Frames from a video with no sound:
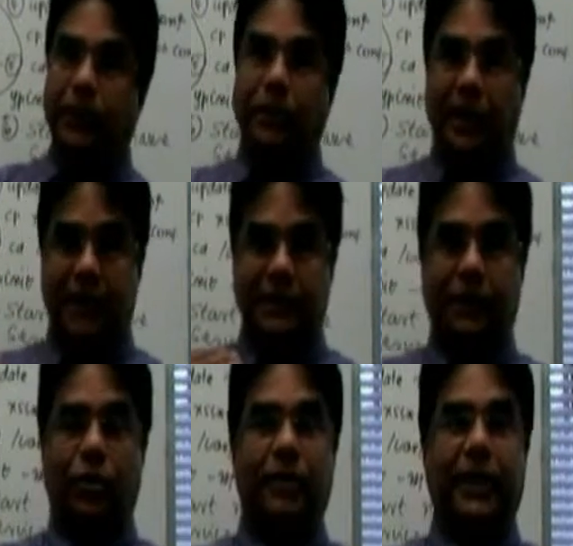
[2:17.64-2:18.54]
because that is
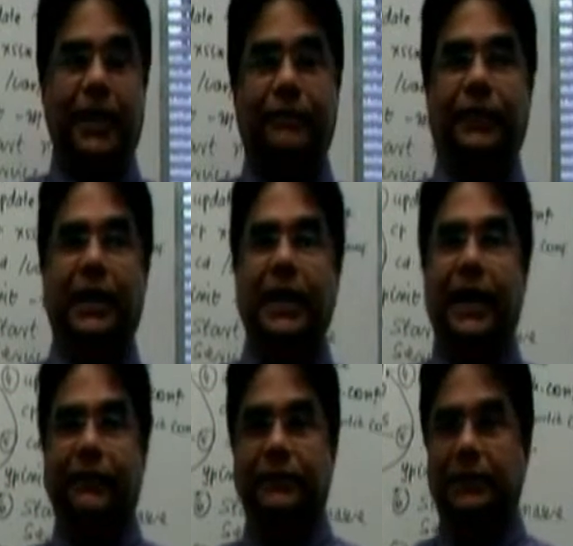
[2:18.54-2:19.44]
the domain name we
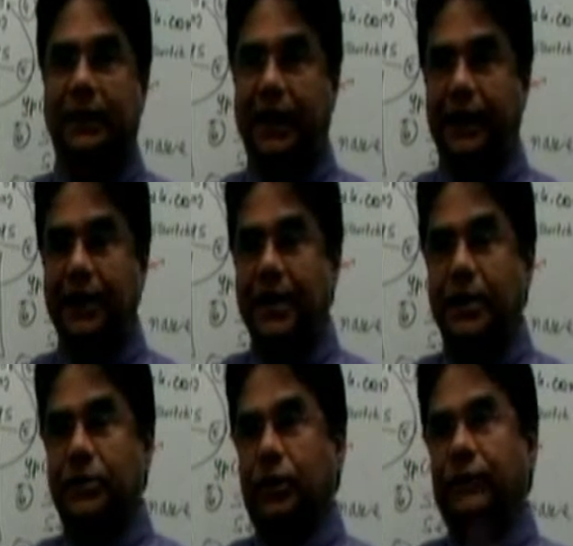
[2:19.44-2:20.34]
gave, right?
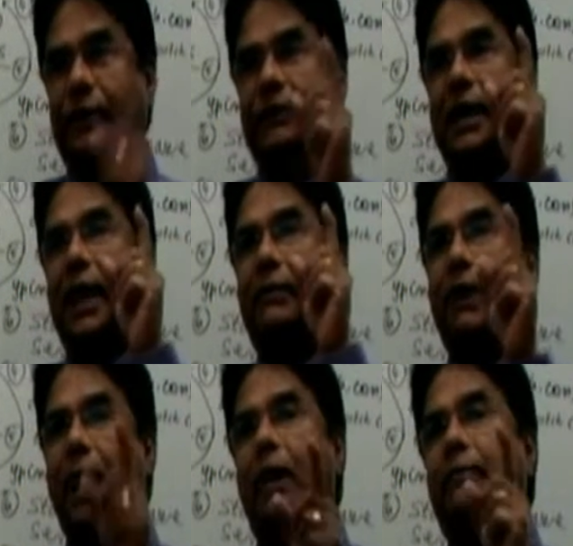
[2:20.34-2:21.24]
So we will have
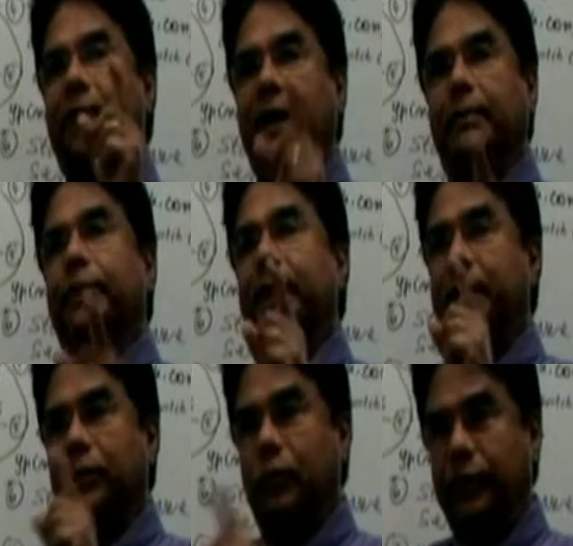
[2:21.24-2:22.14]
WAV-IP
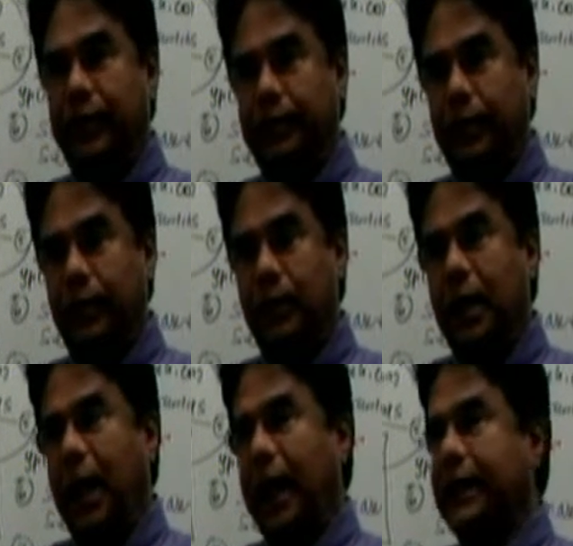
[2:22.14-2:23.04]
uWinPro.
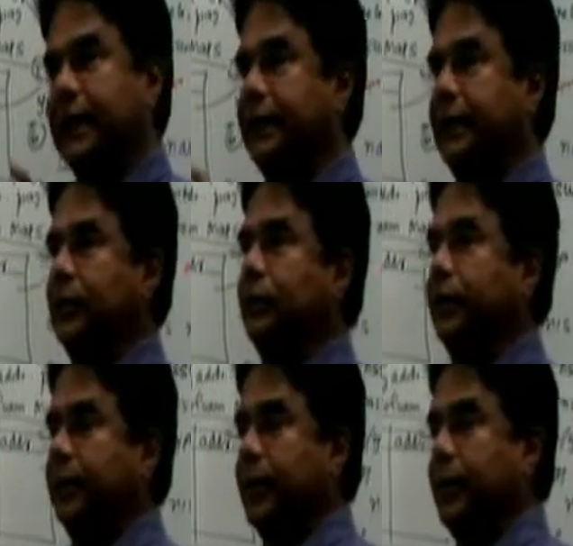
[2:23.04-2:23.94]
Under the
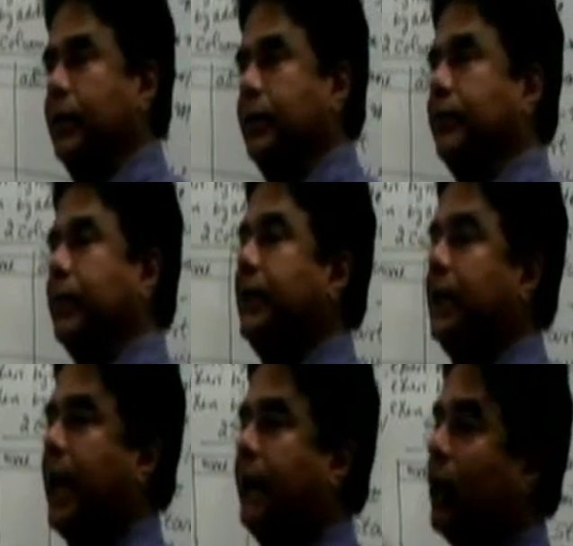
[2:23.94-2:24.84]
uWinPro, we
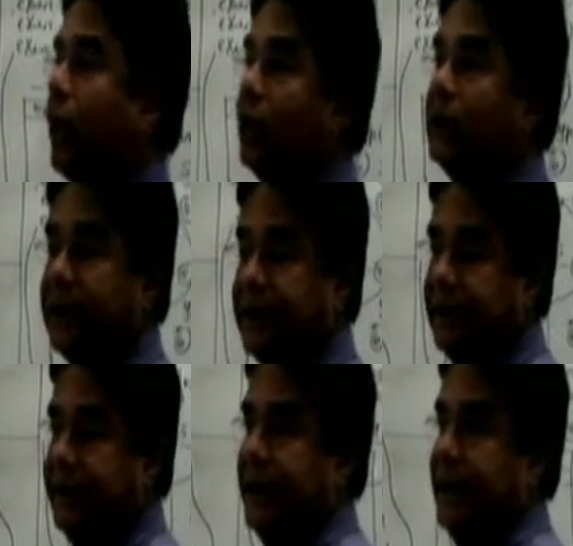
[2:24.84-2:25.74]
will have all the